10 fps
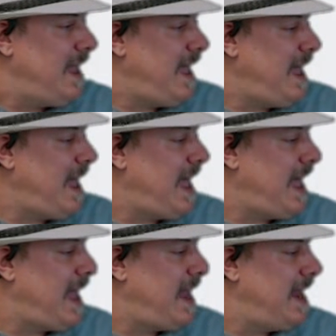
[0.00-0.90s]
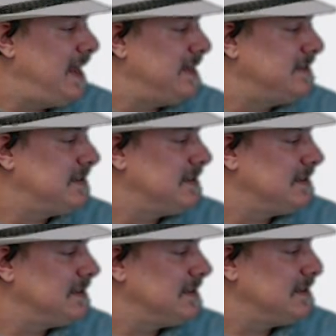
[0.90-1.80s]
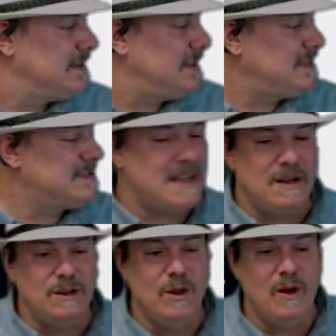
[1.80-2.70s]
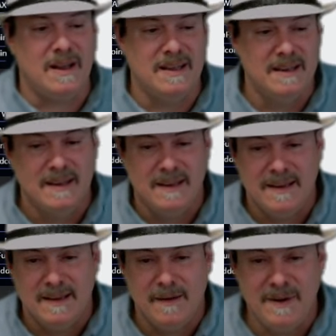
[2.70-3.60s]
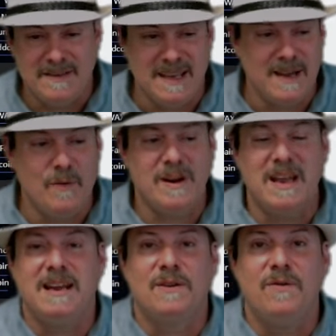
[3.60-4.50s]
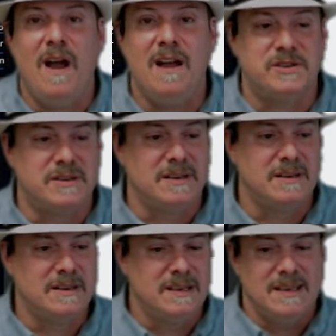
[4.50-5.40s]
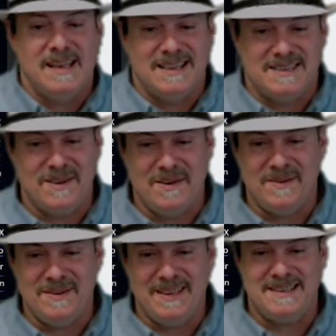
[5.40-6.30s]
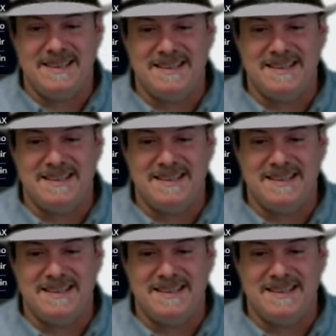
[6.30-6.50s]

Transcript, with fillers: And let's take a look. Everybody's saying we're getting crushed. So let's